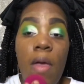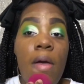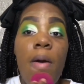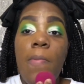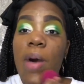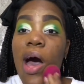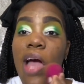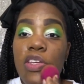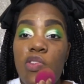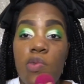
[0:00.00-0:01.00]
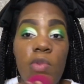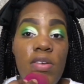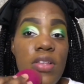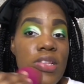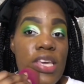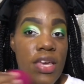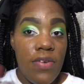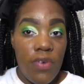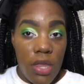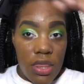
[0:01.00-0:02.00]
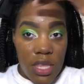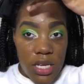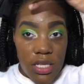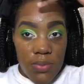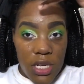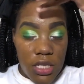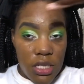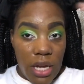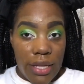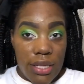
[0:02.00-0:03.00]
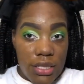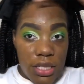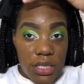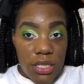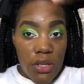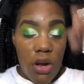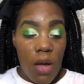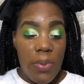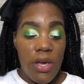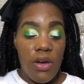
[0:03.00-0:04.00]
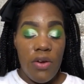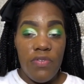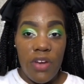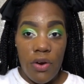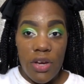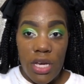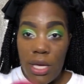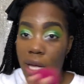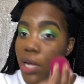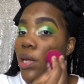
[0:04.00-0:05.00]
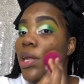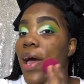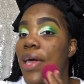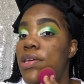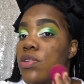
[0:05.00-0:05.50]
But I do want to leave this much, like this concealer up here, very light.